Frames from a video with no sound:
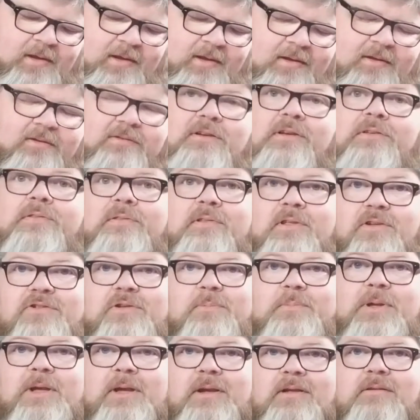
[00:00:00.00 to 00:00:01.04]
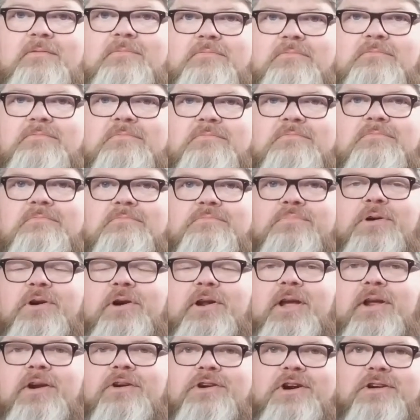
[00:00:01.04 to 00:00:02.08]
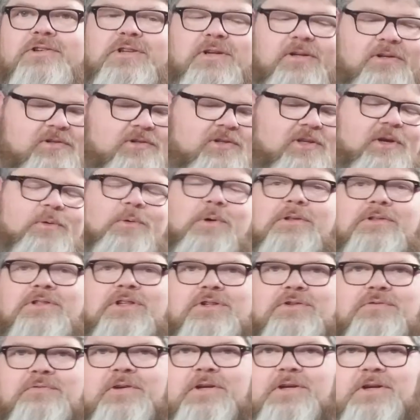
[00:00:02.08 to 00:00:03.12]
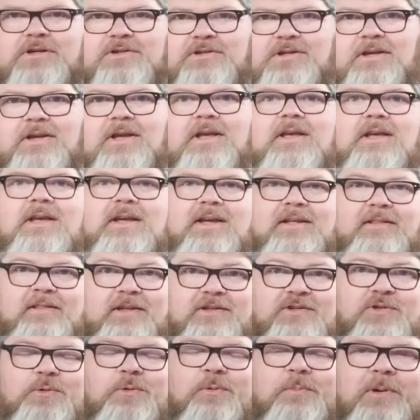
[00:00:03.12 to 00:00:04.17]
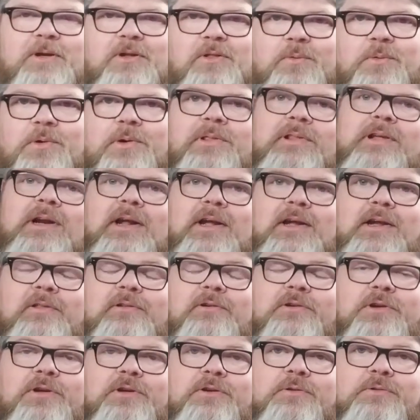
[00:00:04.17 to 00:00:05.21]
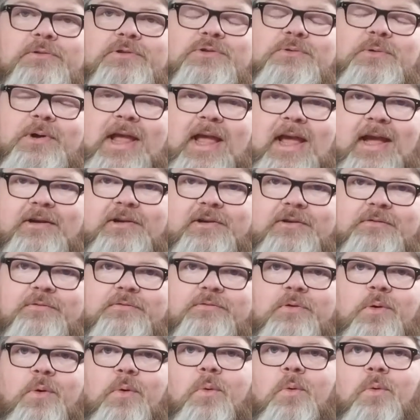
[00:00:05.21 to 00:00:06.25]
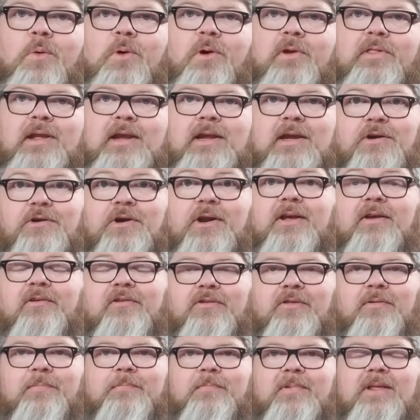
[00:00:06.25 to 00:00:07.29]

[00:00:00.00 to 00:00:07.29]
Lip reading: So this will be pretty interesting to see once it's finished. And this will be the one that I either use reactive or the iridescent